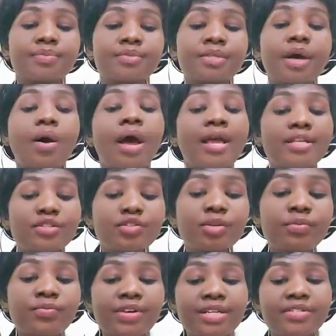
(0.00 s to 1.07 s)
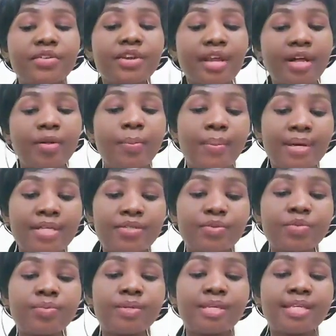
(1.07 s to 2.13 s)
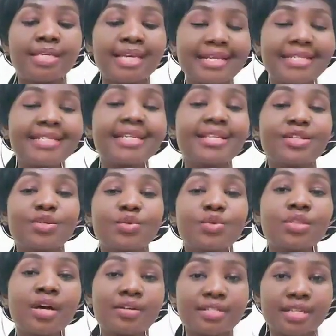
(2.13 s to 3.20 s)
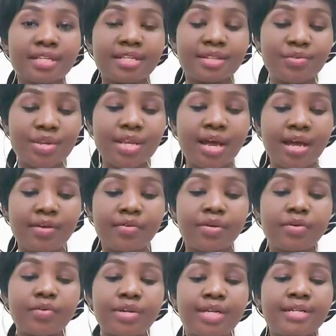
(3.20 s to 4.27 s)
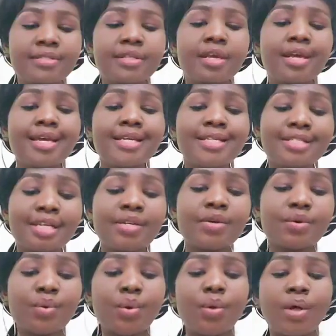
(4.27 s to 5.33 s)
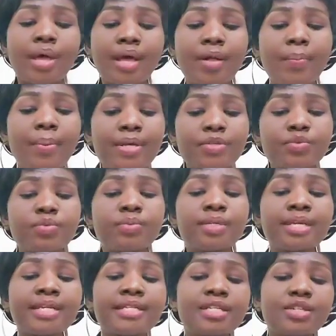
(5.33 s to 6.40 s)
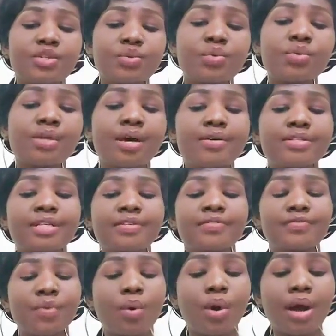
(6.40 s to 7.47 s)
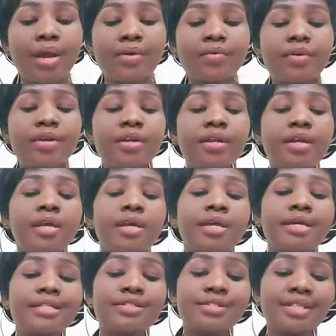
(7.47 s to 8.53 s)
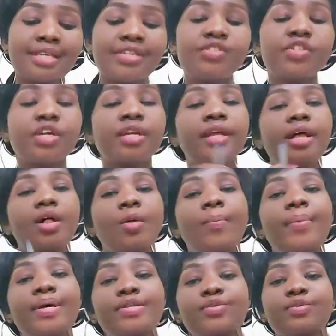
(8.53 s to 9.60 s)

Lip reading: Now, ice cream factory helpers will be getting 2,300 riyals. General helpers will be getting 2,400. Kitchen helpers